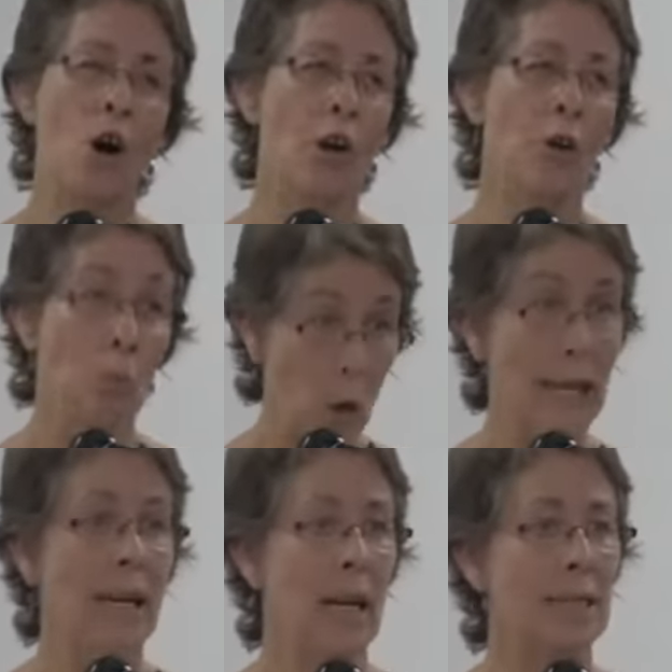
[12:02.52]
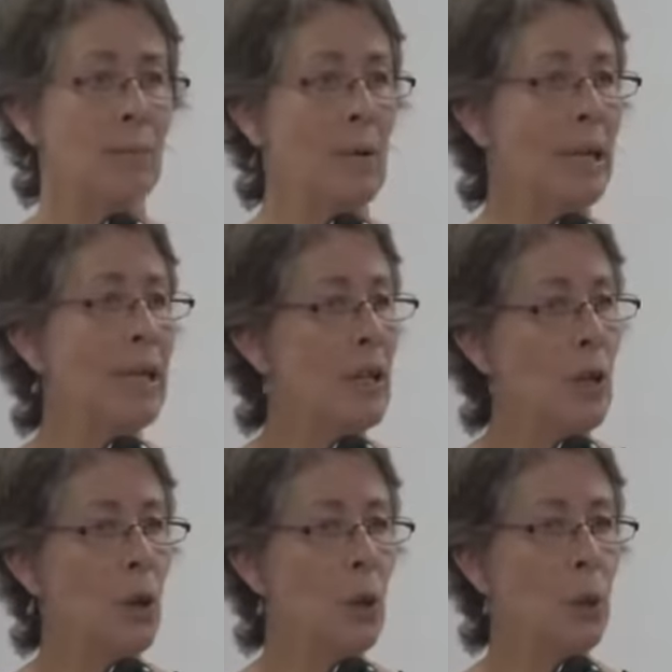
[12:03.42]
on working class women
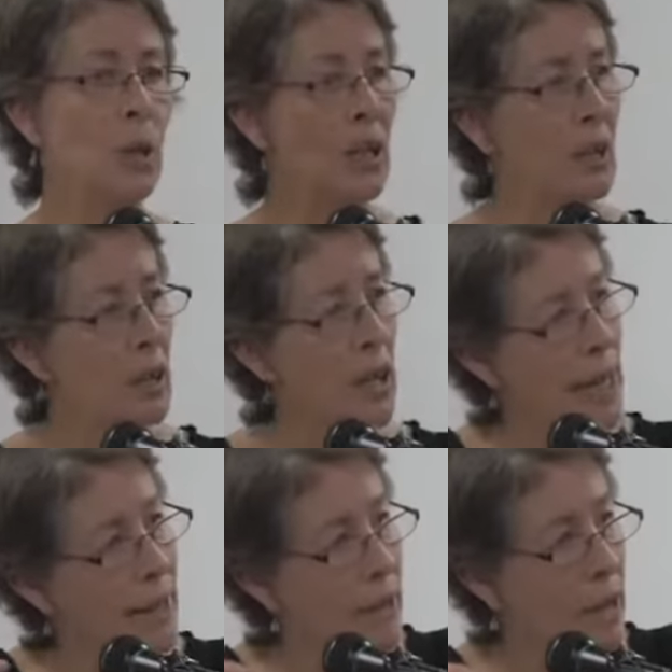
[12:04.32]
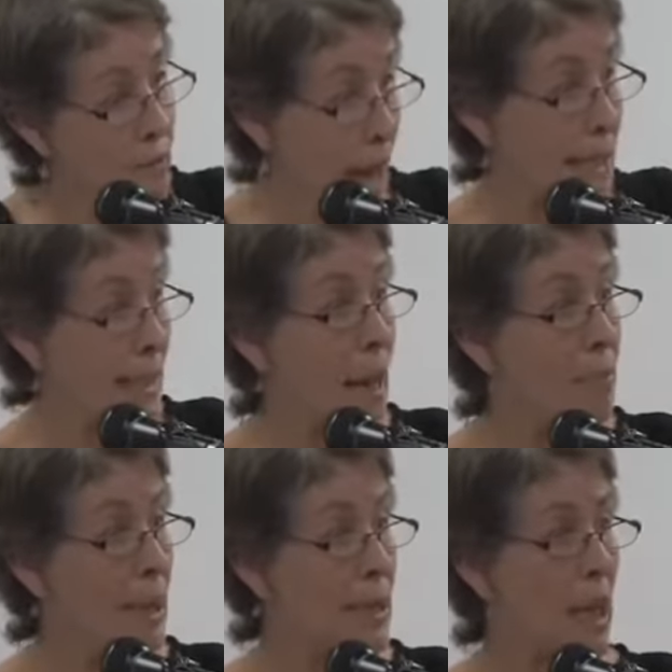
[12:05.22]
who, in the advanced
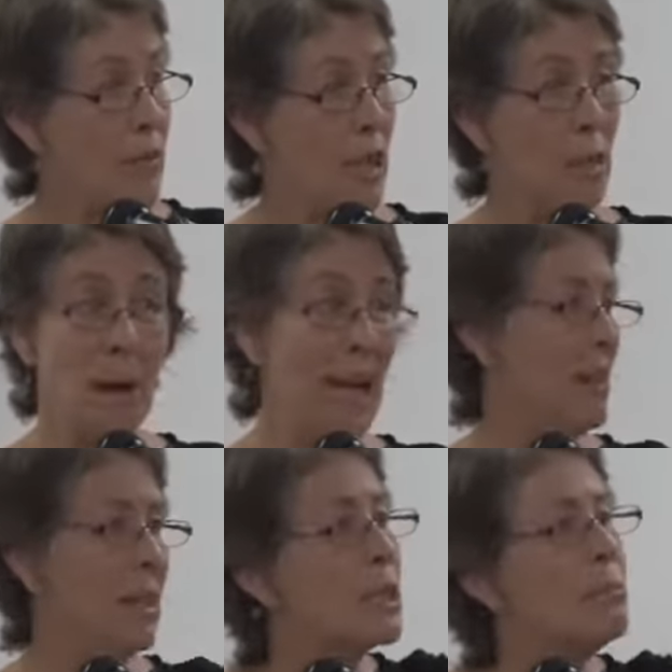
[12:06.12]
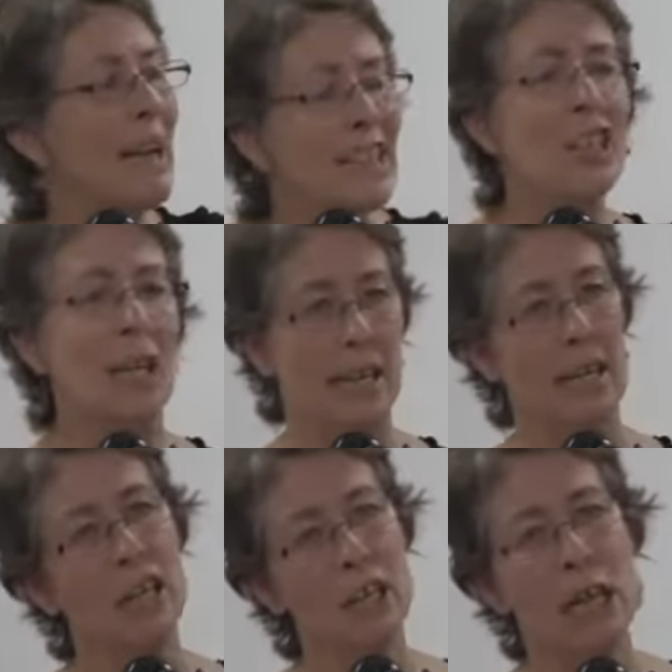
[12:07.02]
capitalist countries, but especially
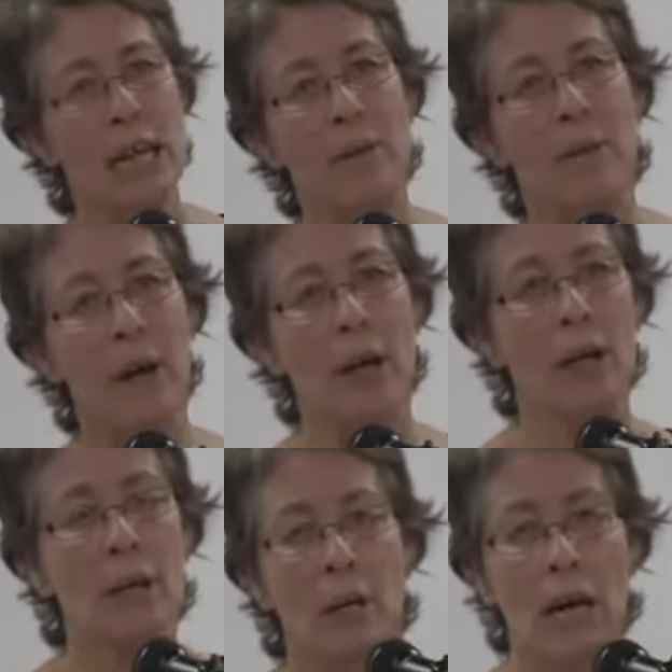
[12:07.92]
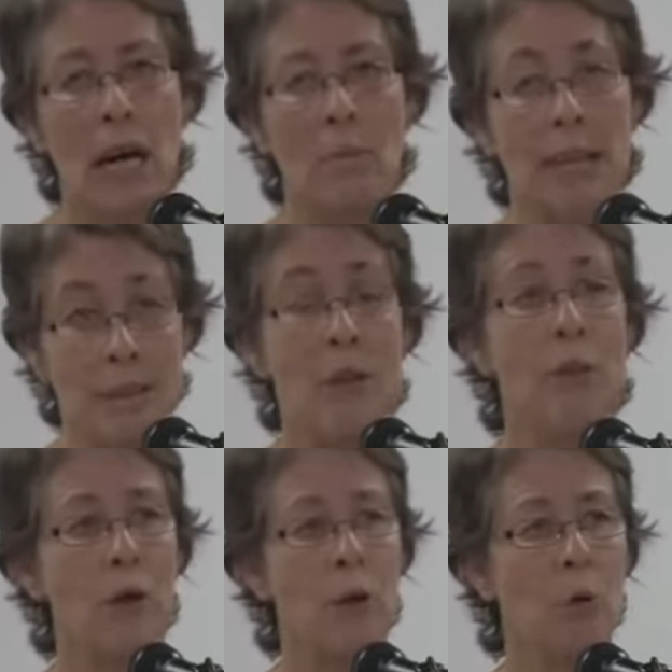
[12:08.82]
in the
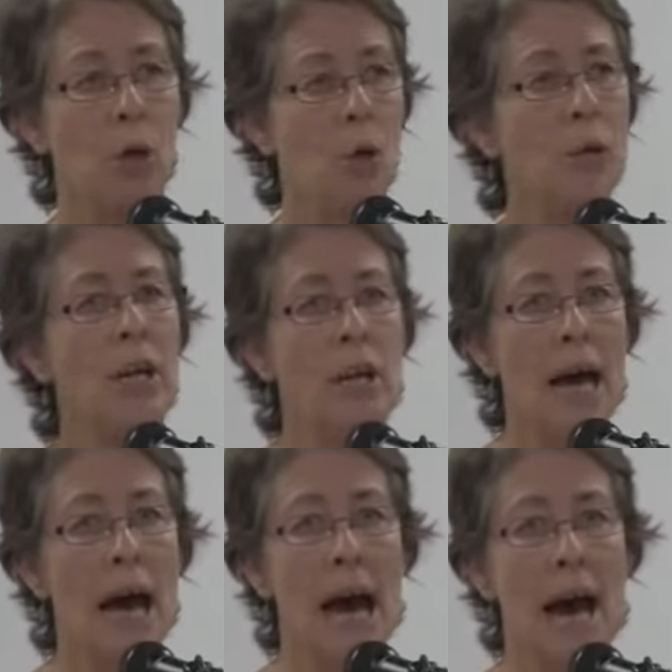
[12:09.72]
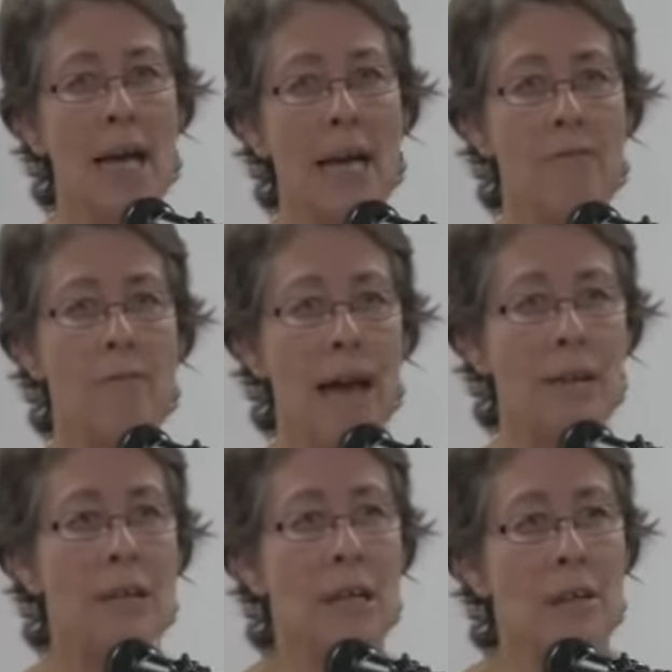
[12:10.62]
third world, are in
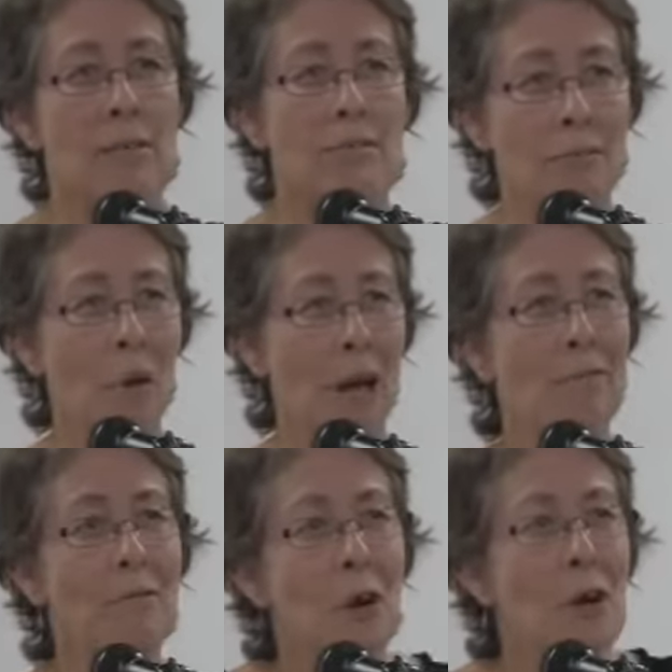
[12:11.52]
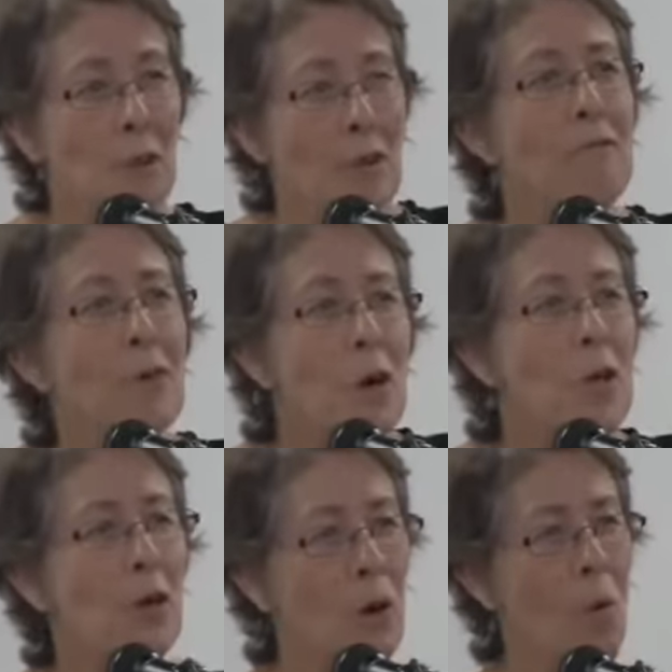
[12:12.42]
fact falling further and
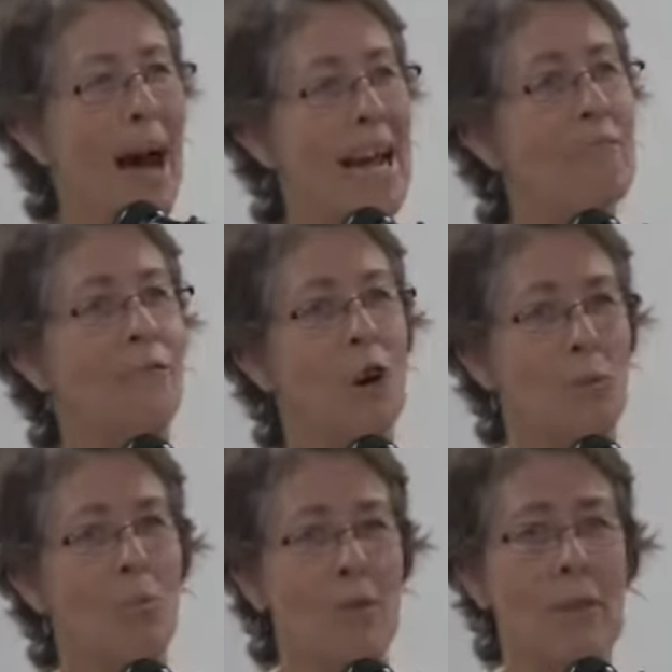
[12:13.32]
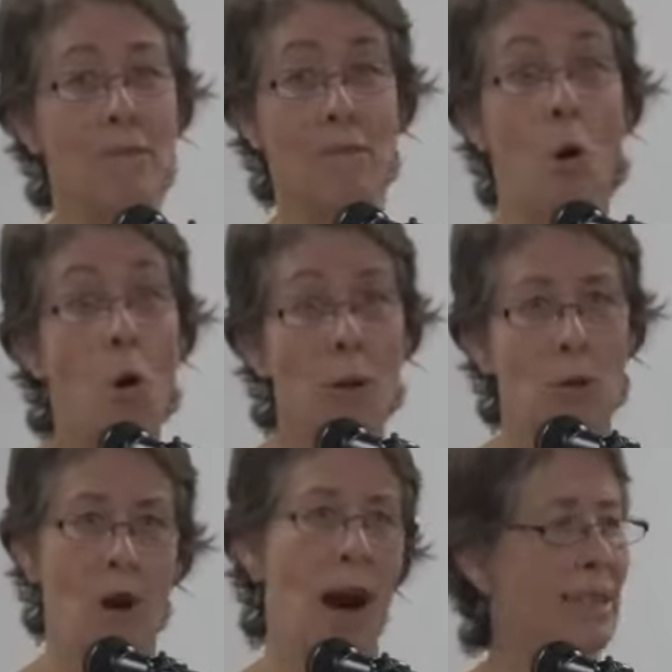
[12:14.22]
further away from the
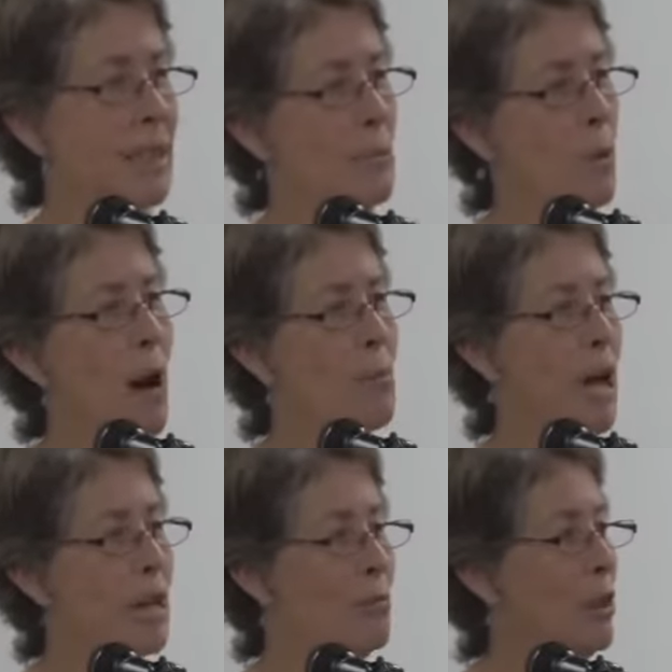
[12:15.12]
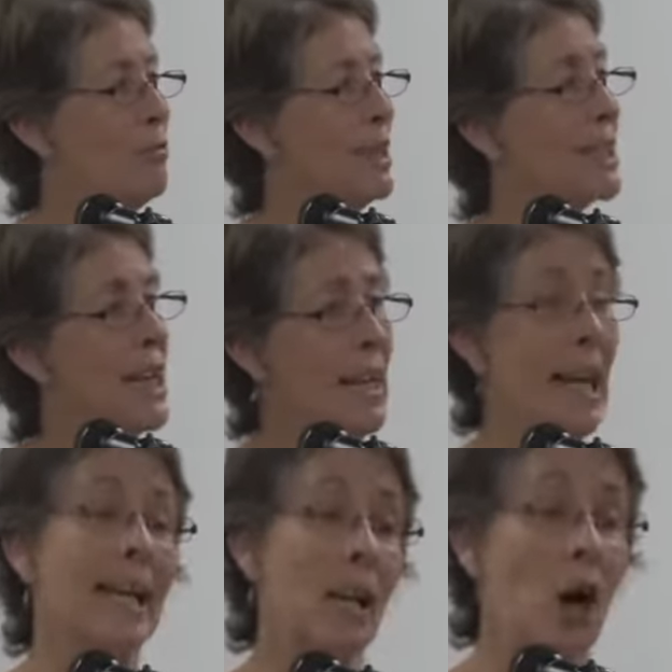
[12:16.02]
formal rights that were won by the movements,
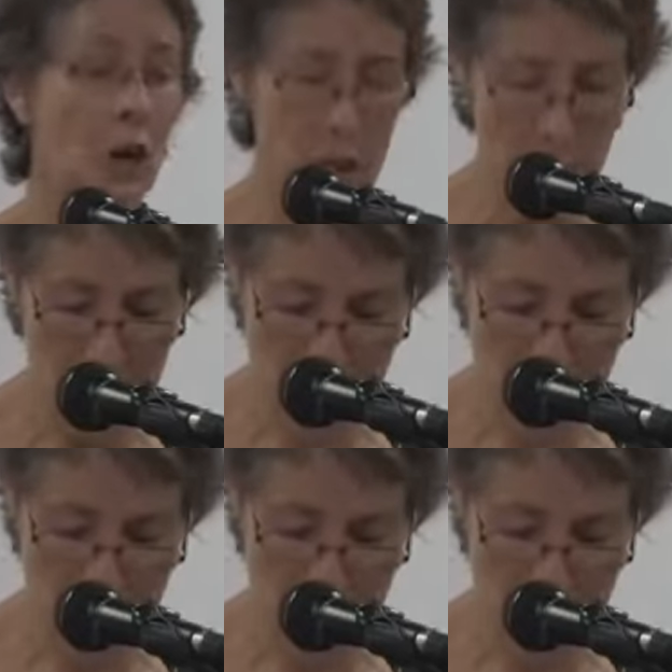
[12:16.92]
let alone